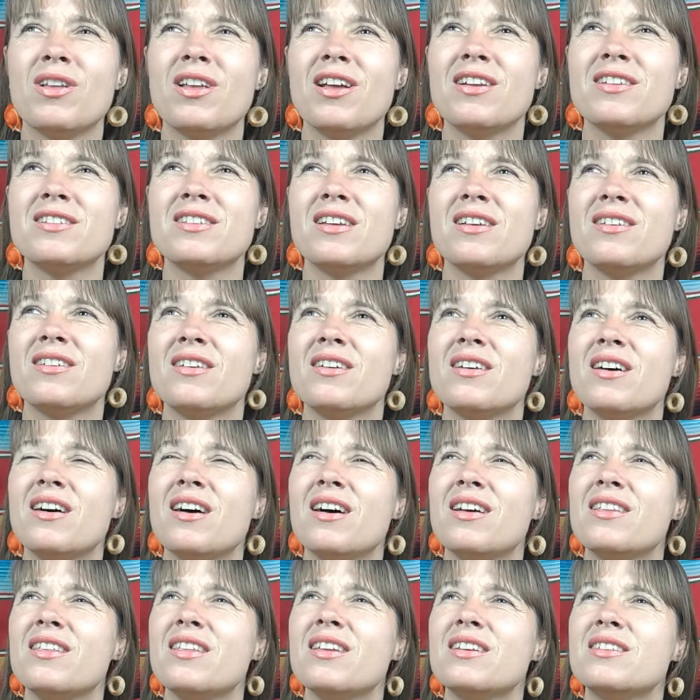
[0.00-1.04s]
else?
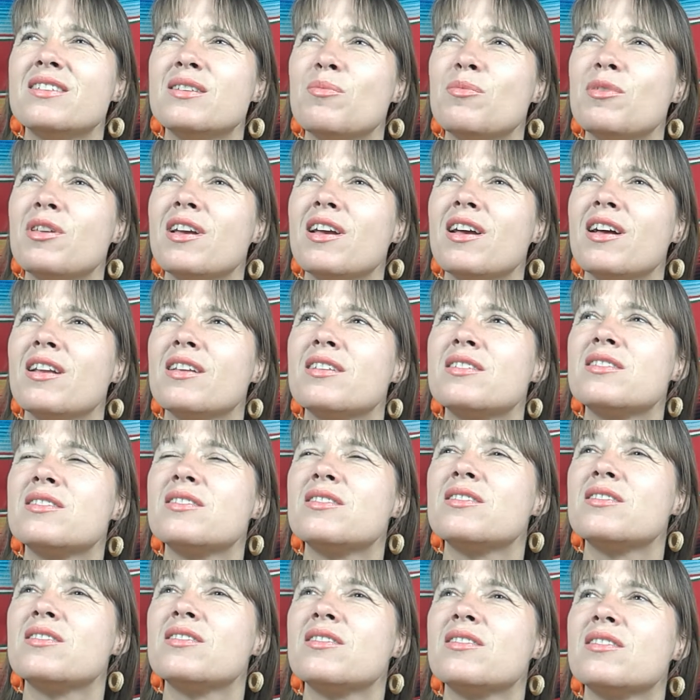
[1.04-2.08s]
I think something
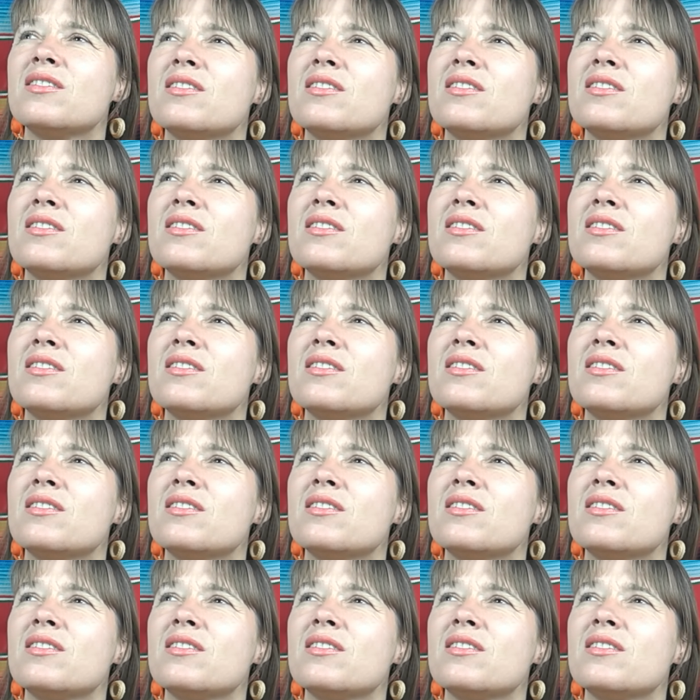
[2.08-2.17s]
else.